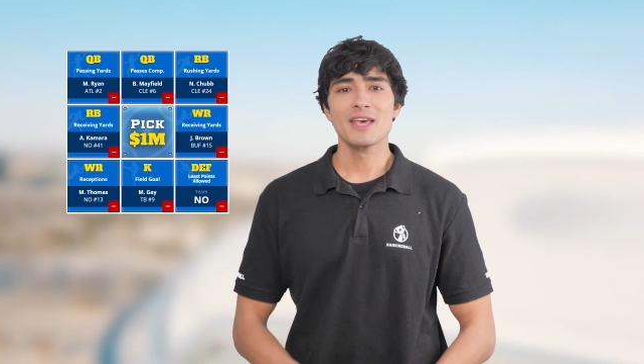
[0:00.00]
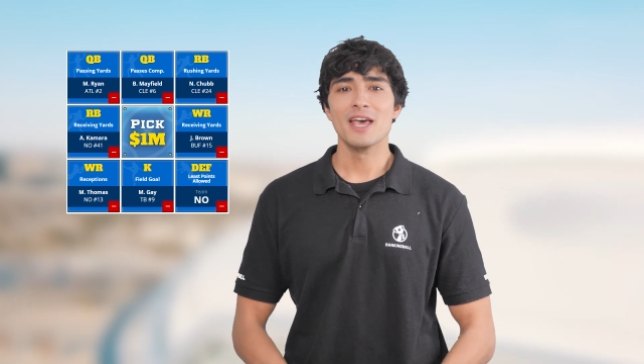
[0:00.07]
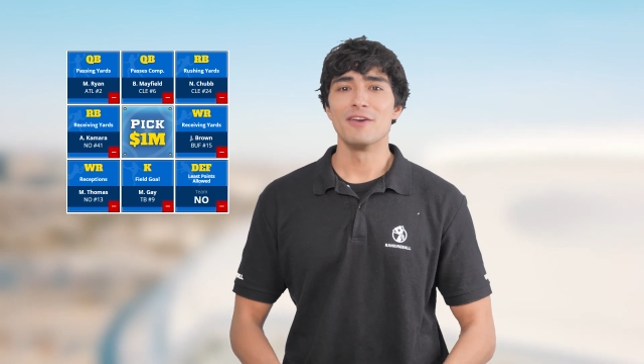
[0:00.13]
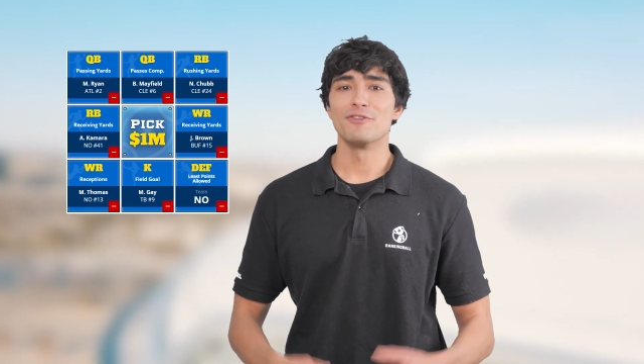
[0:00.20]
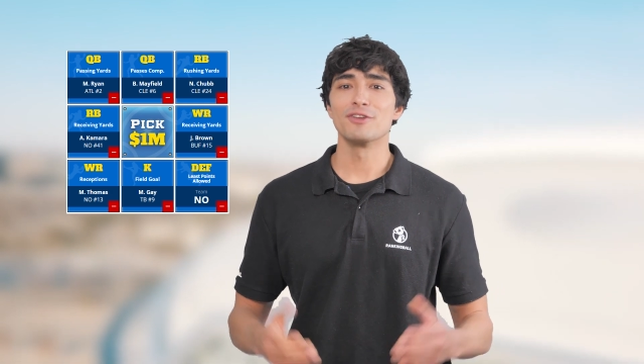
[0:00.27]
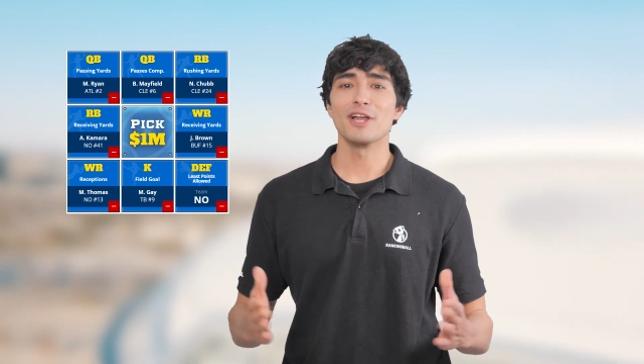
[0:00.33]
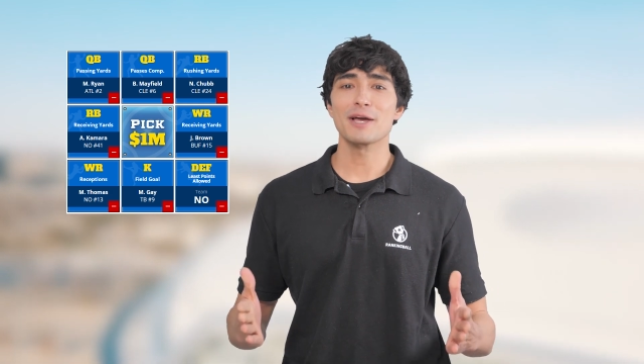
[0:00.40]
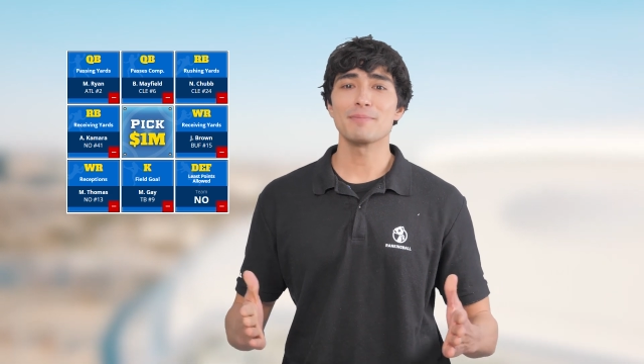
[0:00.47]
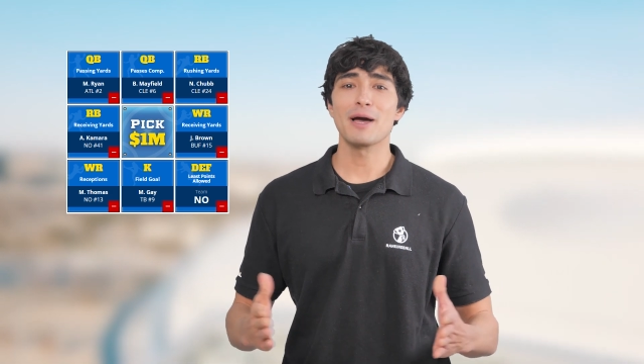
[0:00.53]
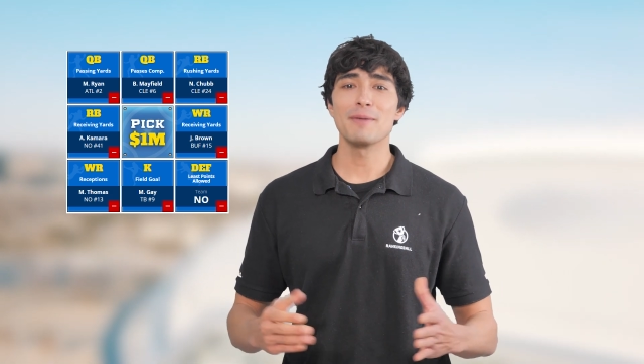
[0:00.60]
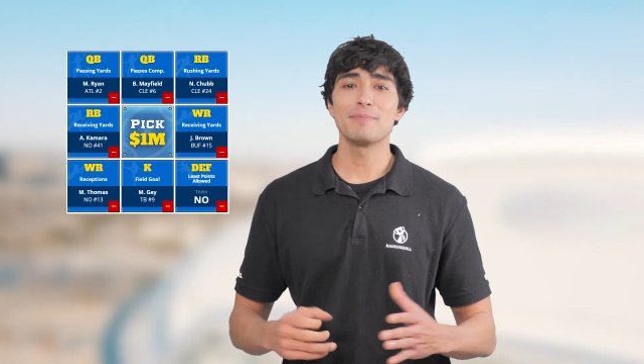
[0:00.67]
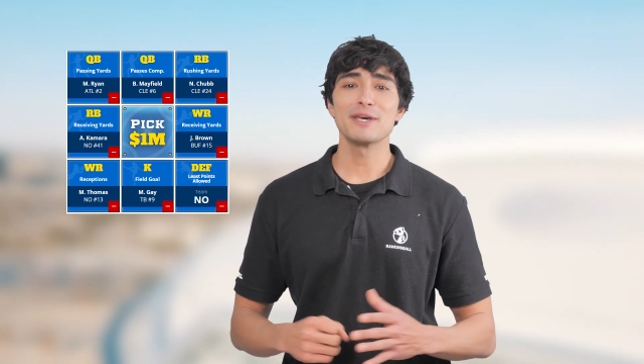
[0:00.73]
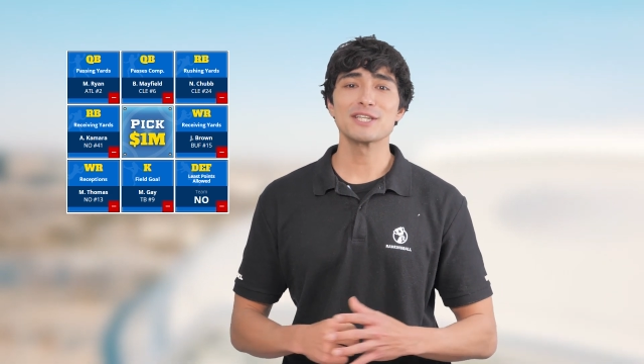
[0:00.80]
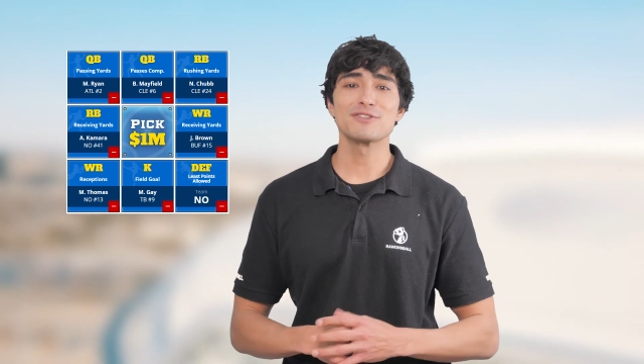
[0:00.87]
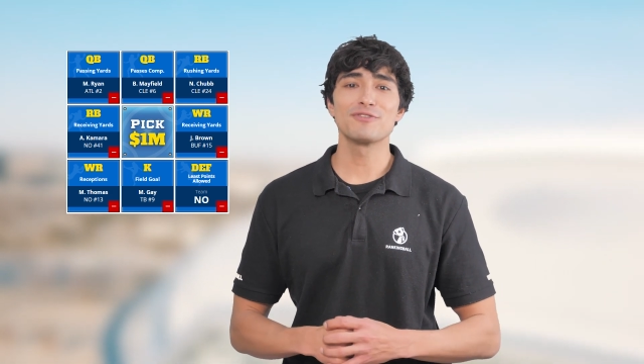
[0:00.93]
If you like my
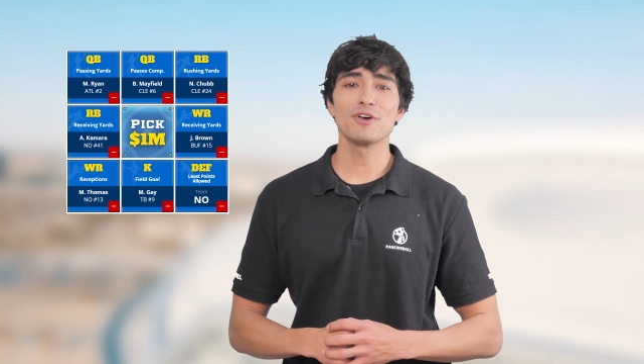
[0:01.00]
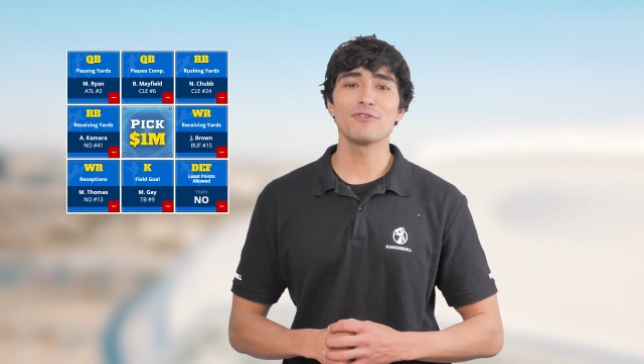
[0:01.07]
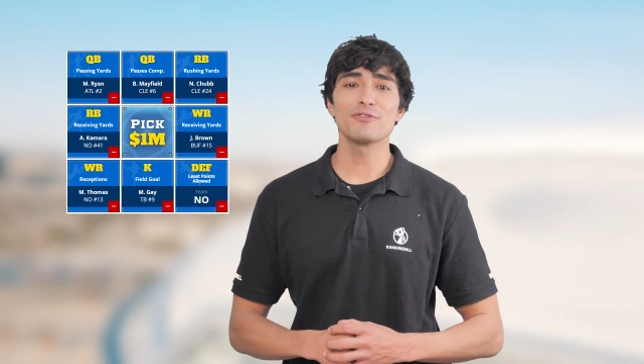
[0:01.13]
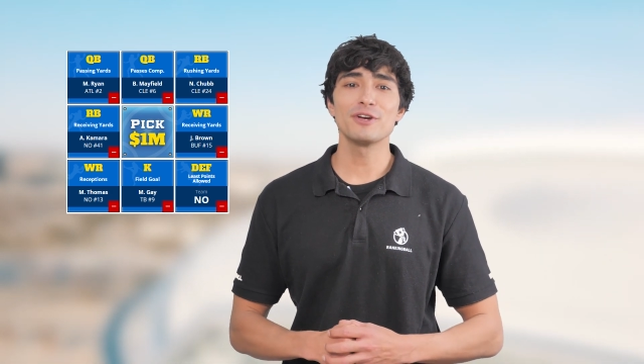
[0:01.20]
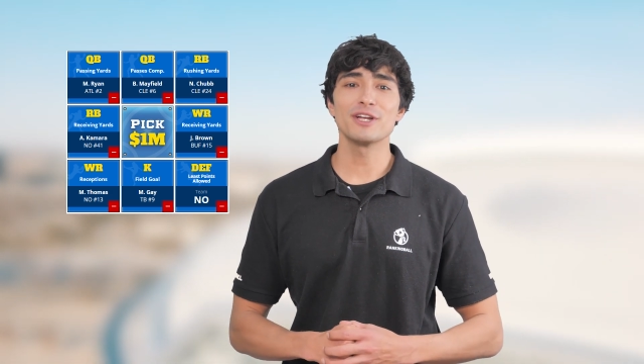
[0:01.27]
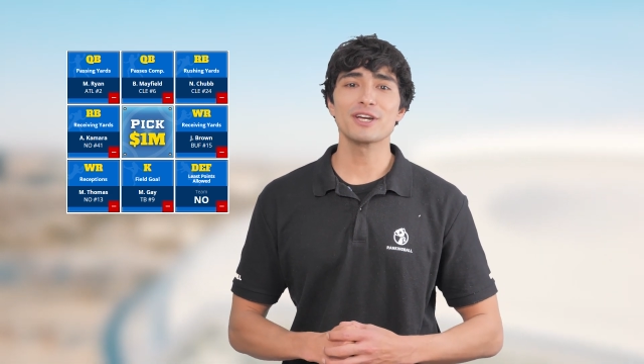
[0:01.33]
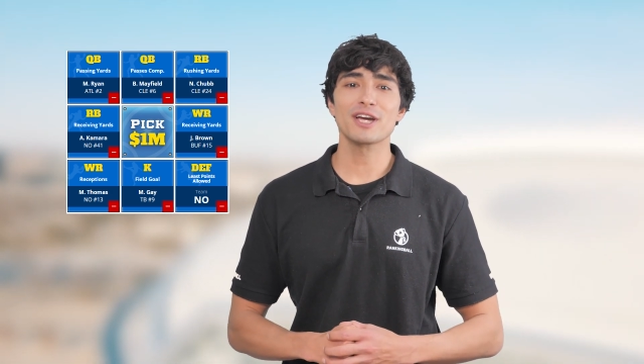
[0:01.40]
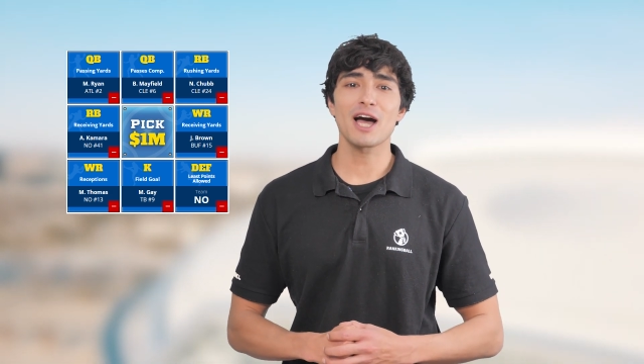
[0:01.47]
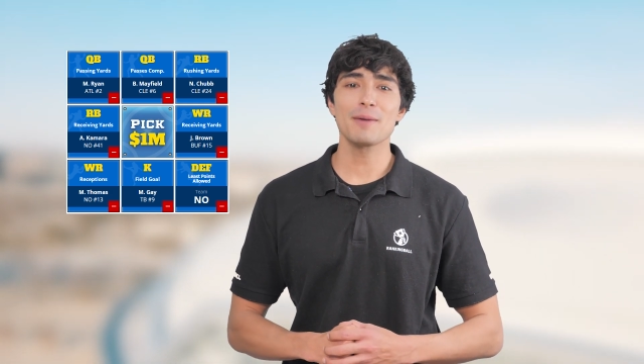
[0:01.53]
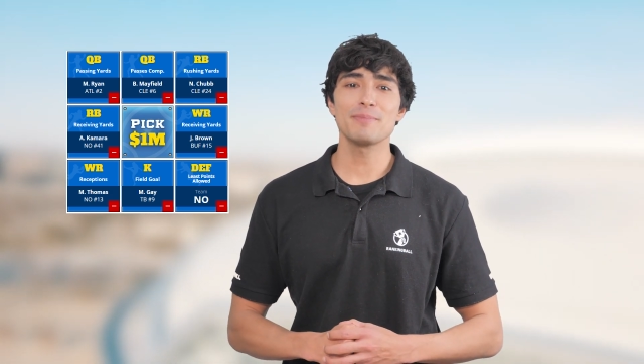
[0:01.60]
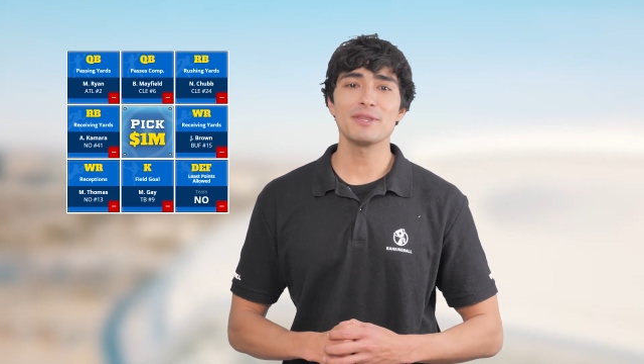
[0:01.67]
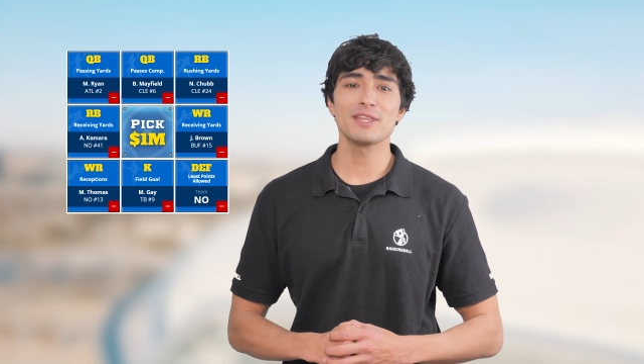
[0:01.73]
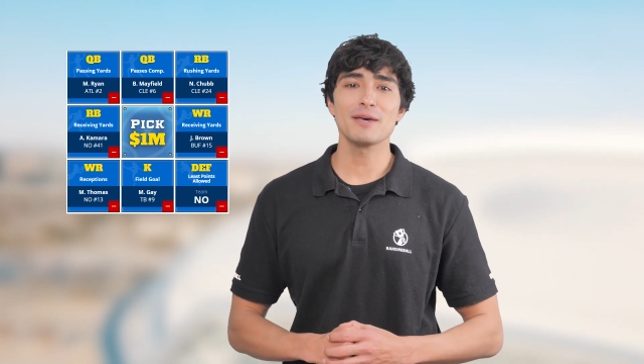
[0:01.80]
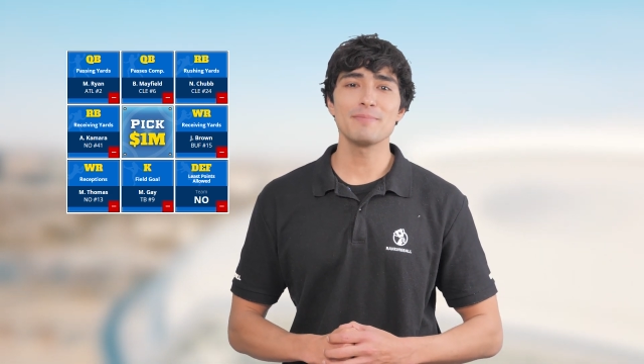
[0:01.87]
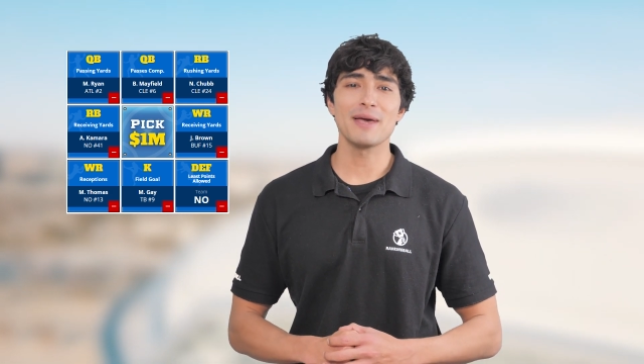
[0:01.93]
picks, feel free to
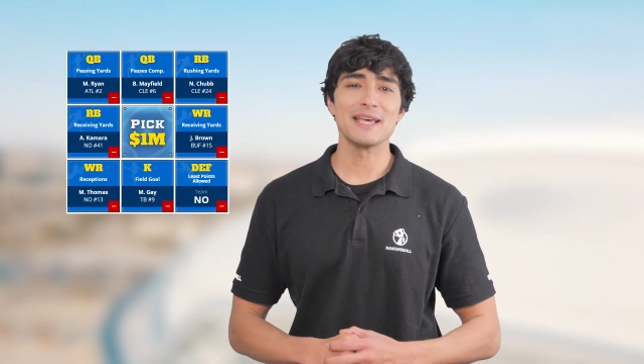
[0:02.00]
copy them